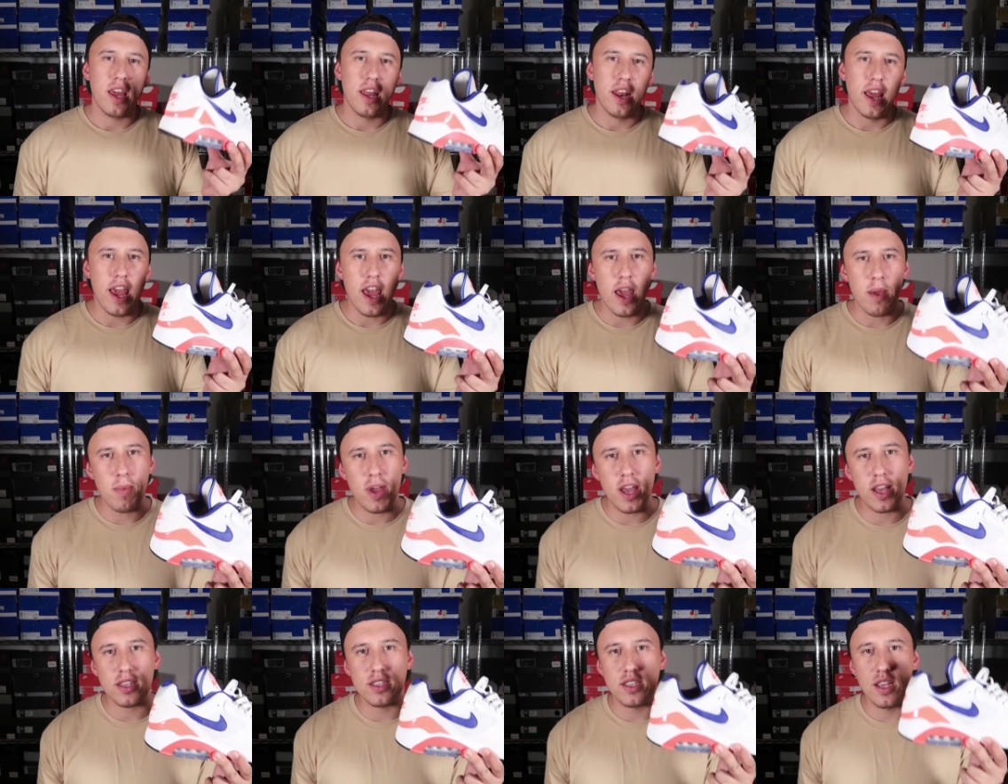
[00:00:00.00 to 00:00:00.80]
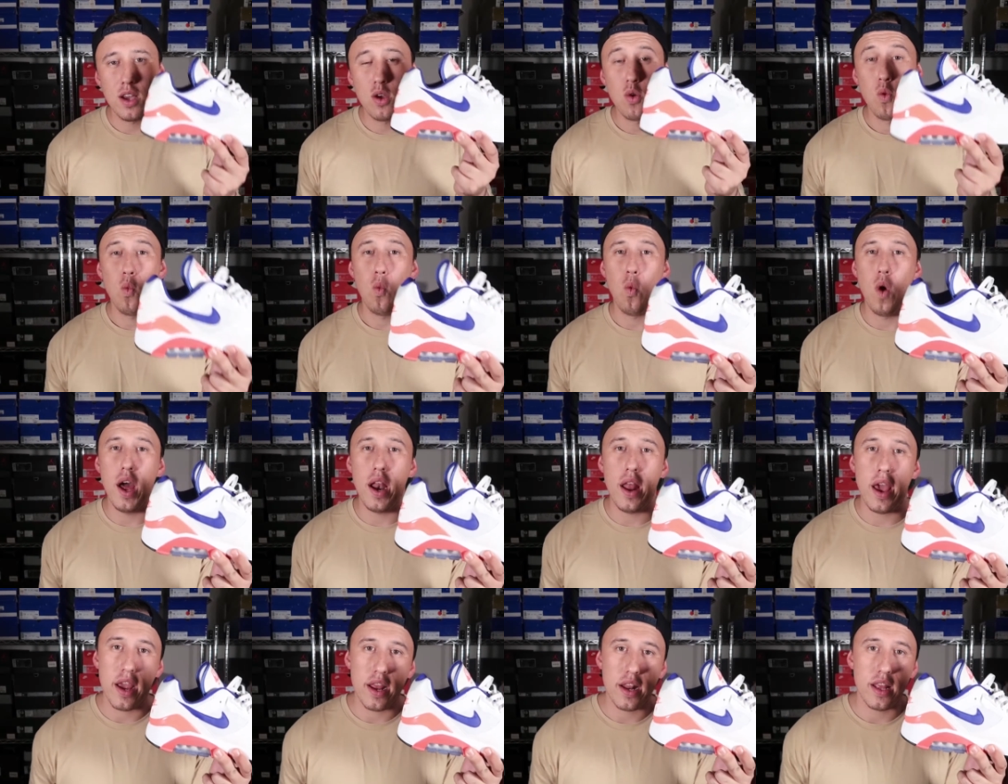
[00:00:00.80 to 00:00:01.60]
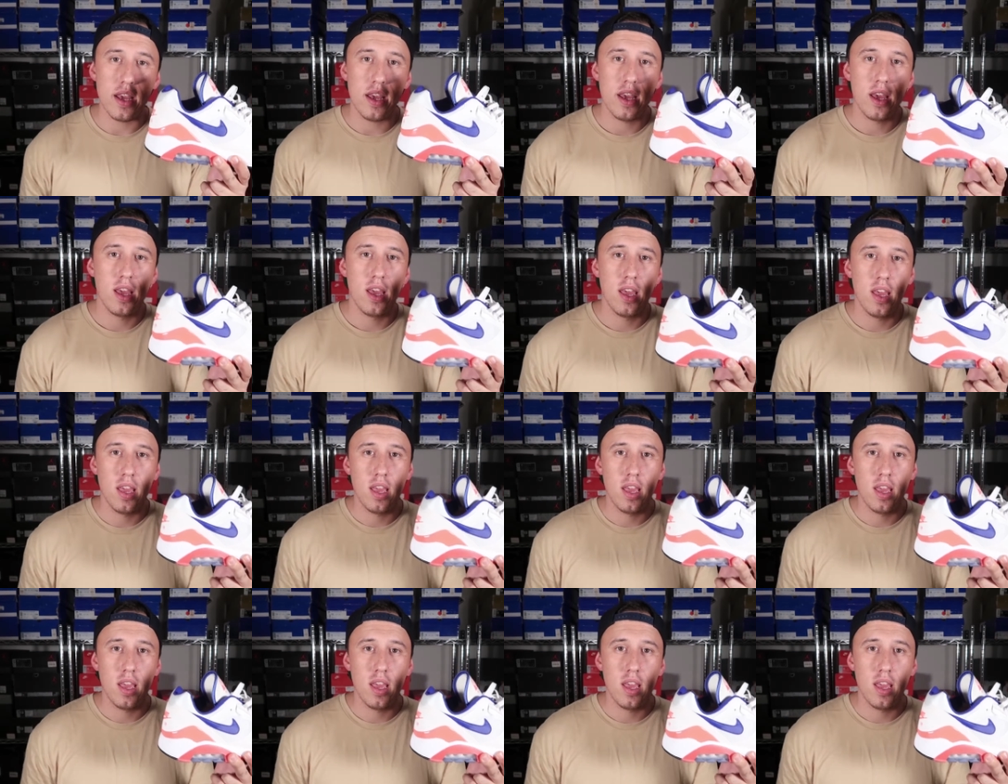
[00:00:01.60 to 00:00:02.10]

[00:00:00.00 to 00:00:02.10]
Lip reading: an Air Max 180